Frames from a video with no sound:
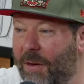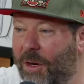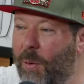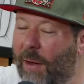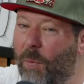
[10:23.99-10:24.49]
Do
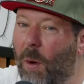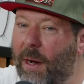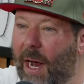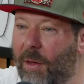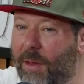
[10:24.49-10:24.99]
you have one
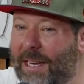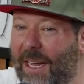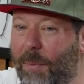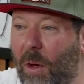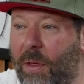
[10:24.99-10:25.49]
guy on the
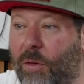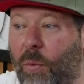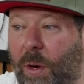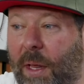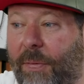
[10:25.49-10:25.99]
team though that's
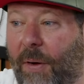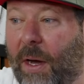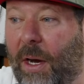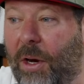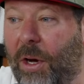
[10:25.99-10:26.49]
really
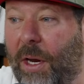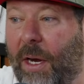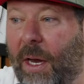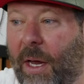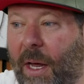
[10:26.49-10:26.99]
fucking good?
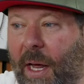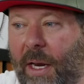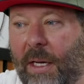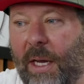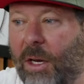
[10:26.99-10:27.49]
And
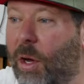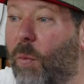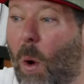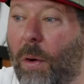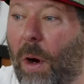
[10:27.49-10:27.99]
he's like, you have
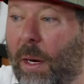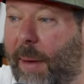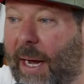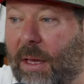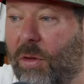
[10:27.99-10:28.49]
one running
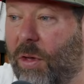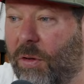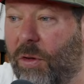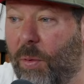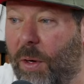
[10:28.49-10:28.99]
back that's
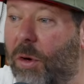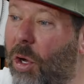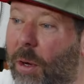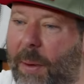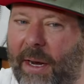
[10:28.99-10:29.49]
just doing
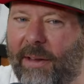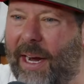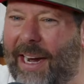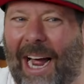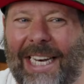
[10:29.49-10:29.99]
good, but he's
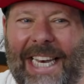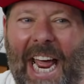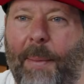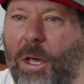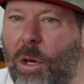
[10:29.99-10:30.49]
like, God
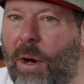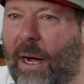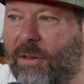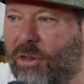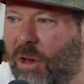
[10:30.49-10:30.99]
damn it, you
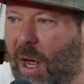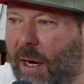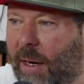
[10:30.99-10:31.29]
guys suck.